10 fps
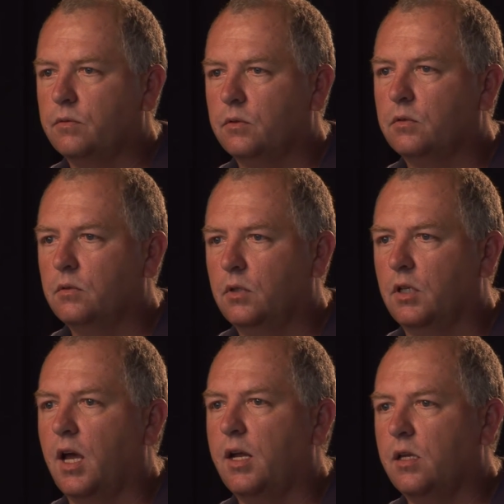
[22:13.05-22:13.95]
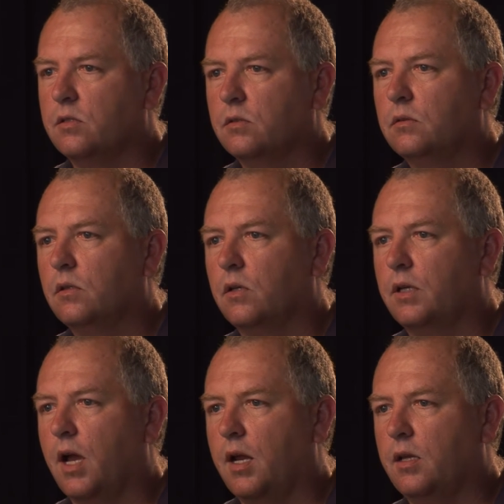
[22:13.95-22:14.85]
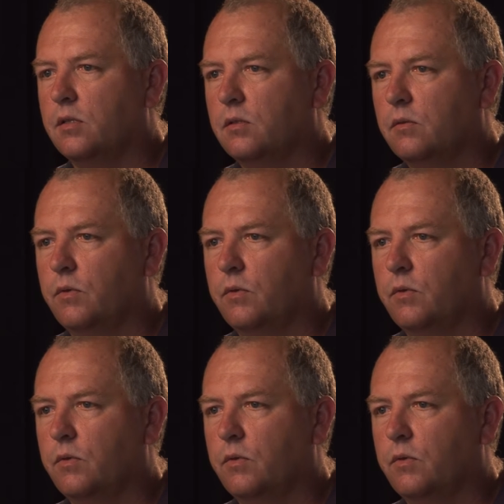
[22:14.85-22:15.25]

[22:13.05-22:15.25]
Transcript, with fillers: in the 90s, early 90s.